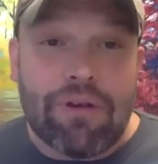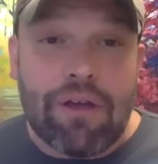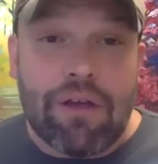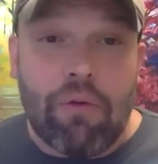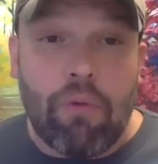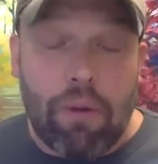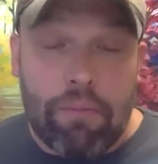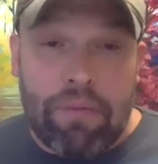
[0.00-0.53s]

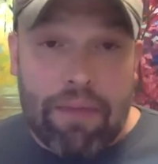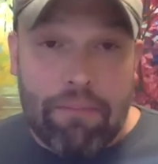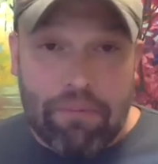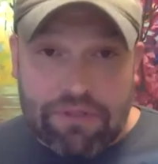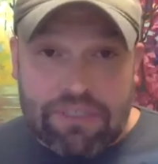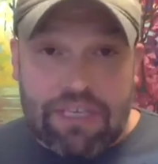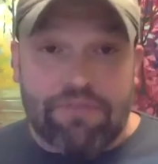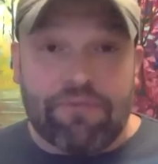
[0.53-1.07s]
What people
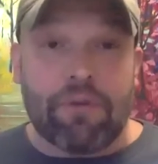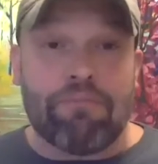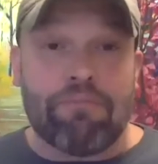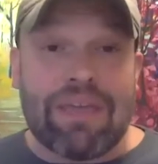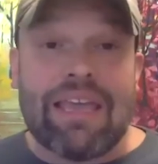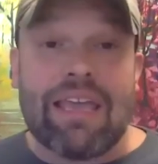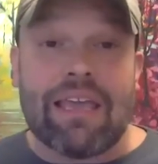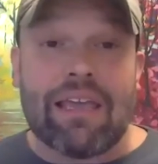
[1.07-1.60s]
see from
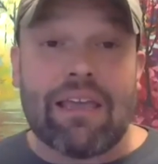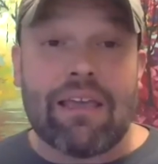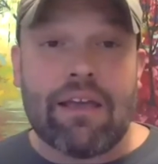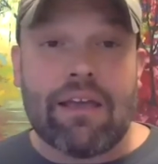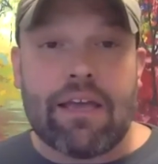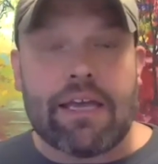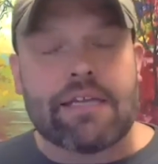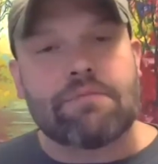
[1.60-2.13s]
me
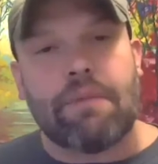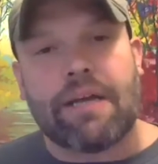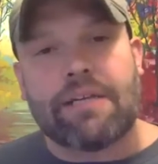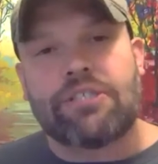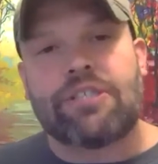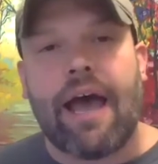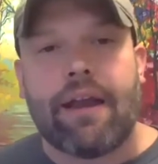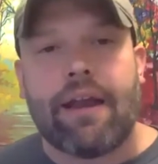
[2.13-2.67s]
is my
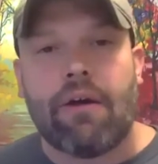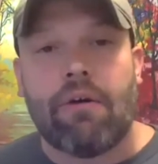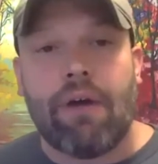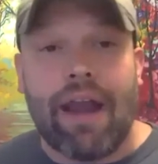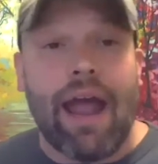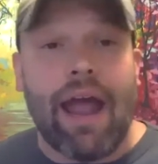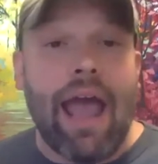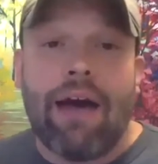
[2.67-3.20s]
shadow, and
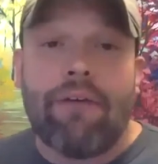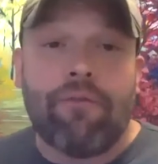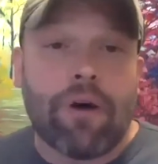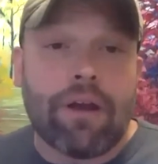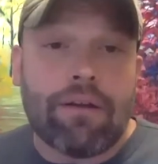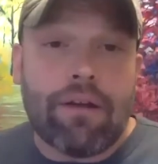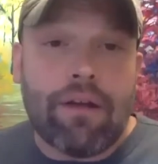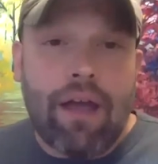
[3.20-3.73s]
I have
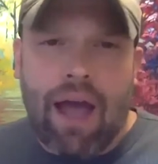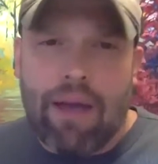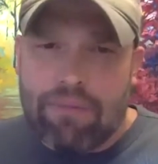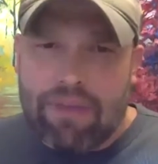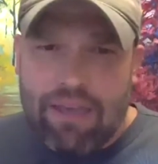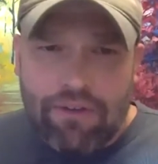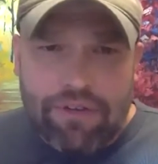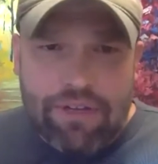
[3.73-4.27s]
one. I'm
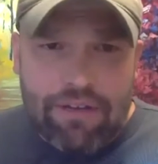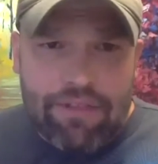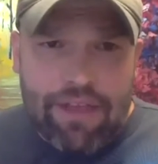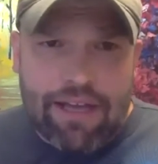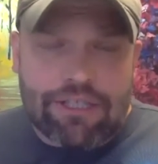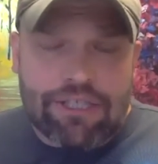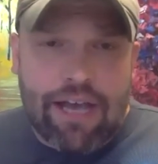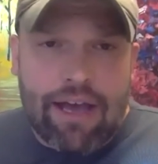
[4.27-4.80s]
guilty of that
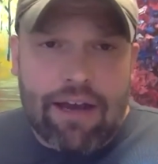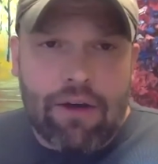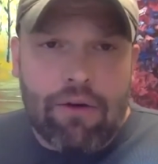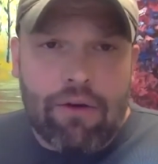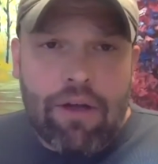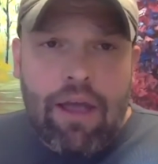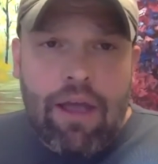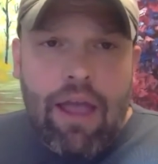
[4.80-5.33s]
shadow,
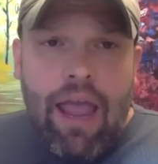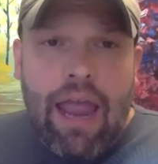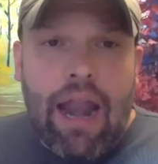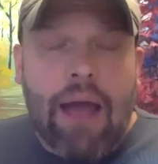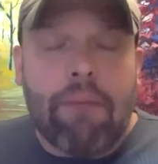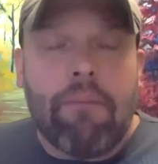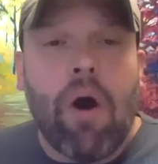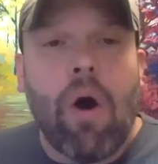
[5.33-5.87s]
and
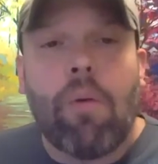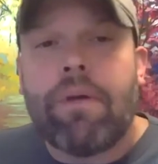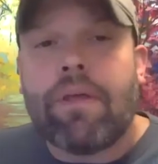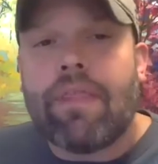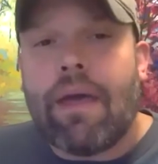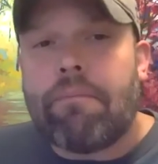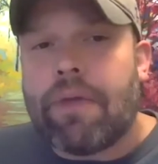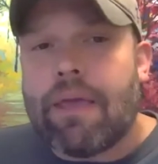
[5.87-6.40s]
I'm hoping
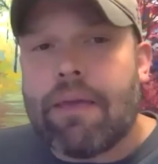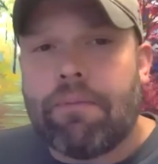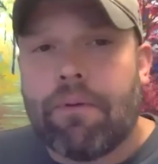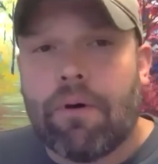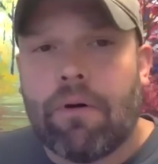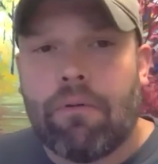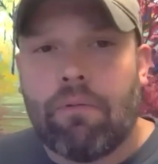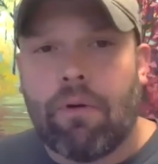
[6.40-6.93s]
that
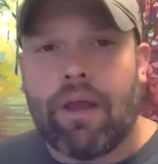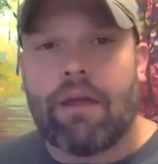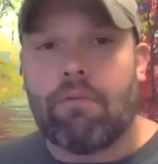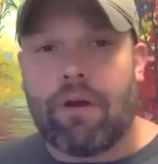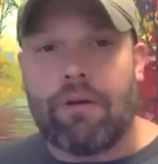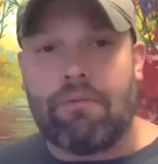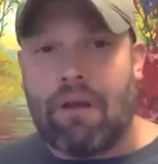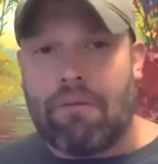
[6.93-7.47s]
people,
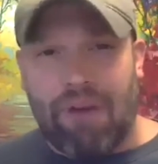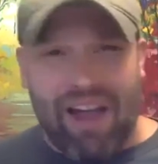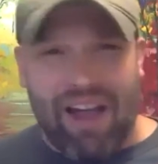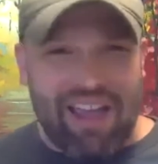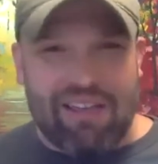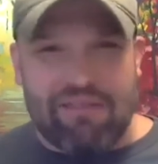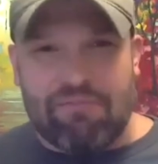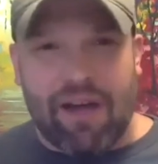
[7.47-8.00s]
when
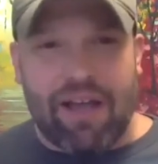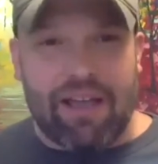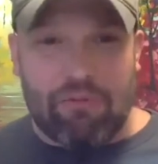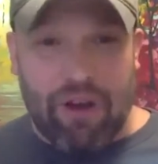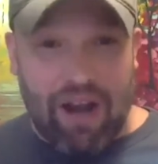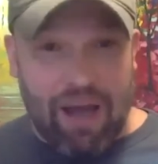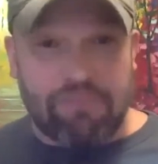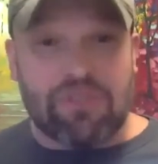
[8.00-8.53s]

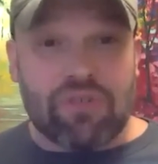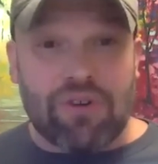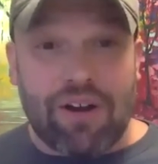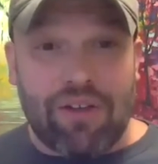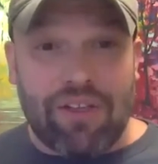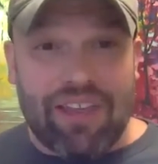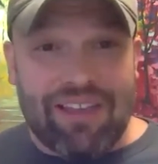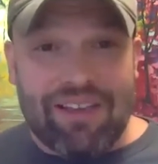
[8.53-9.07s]
I'm
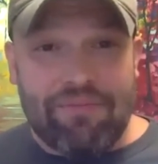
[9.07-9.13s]
struggling,